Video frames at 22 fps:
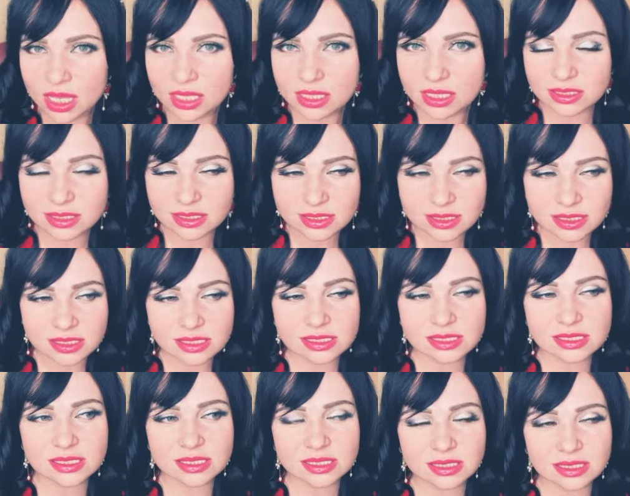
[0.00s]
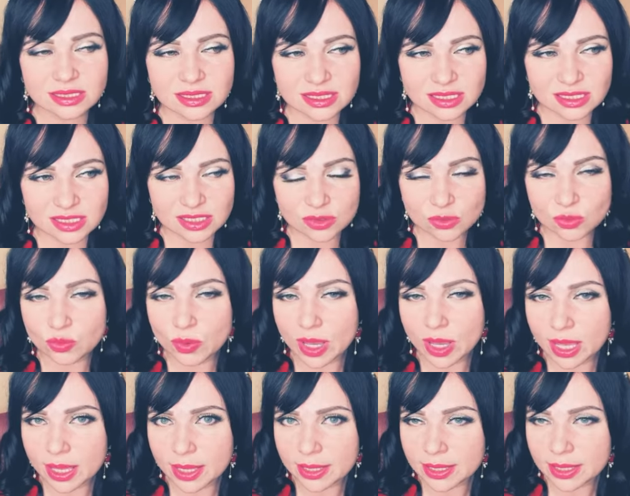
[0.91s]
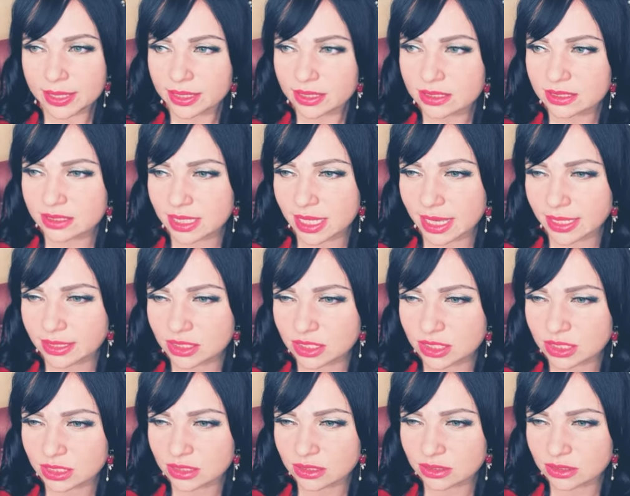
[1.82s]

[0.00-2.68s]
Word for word: this is the way that